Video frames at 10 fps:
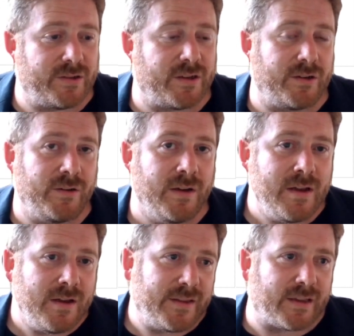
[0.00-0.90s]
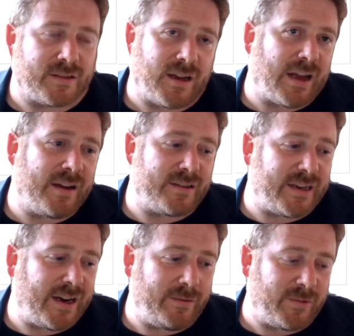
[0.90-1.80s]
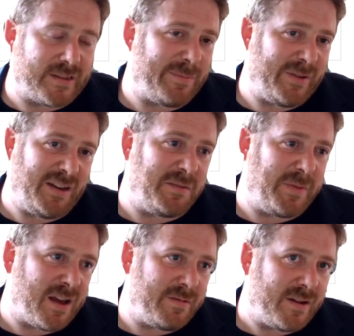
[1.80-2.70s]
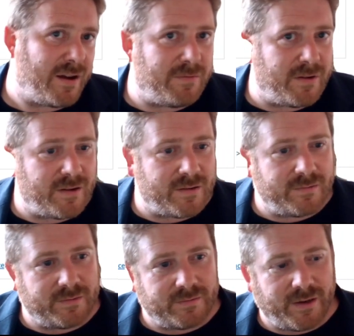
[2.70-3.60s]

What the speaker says: So that's like understanding what's happening in the Power BI world,